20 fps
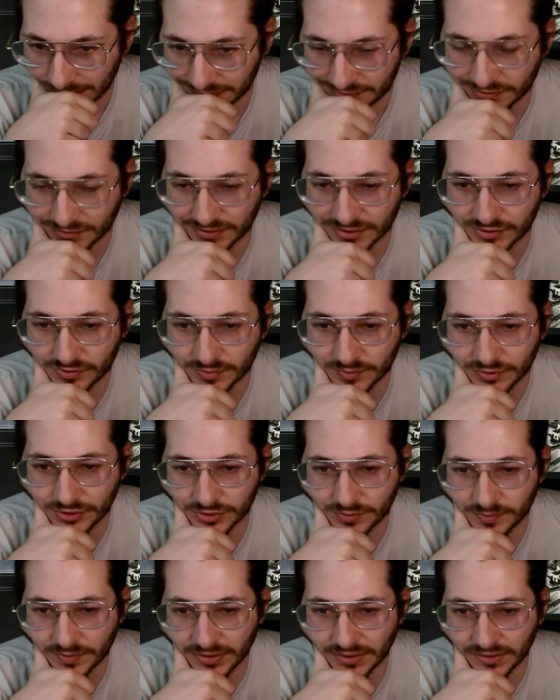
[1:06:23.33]
So this would
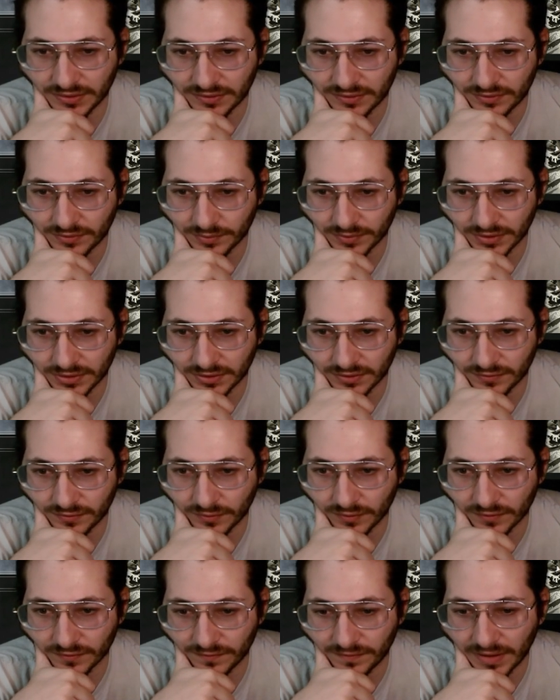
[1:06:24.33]
just be 3,
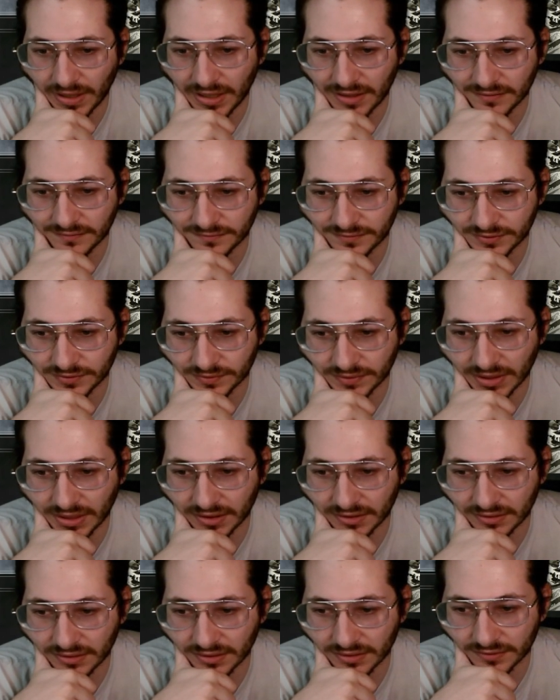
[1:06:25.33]
4, 5, so not
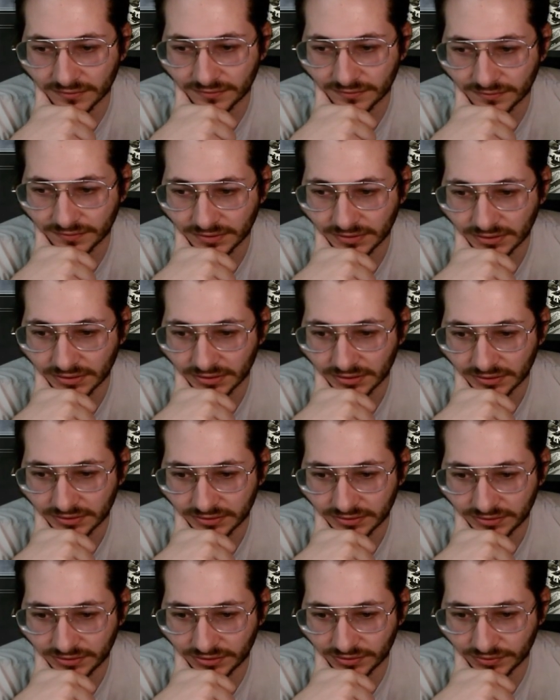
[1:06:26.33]
enough
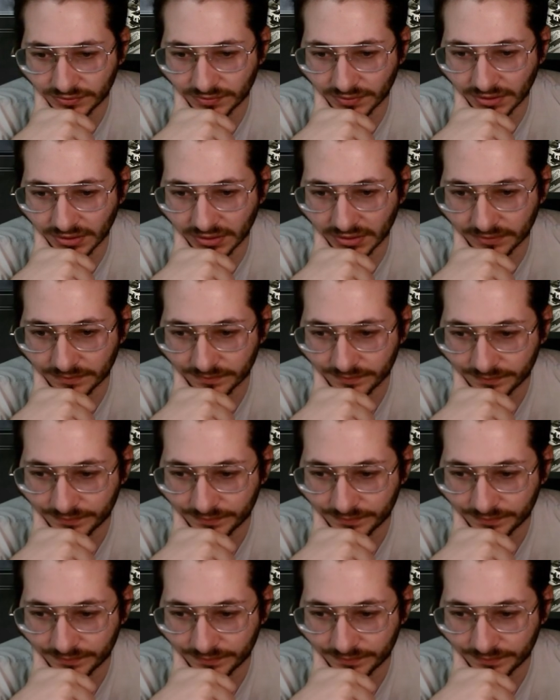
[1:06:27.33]
to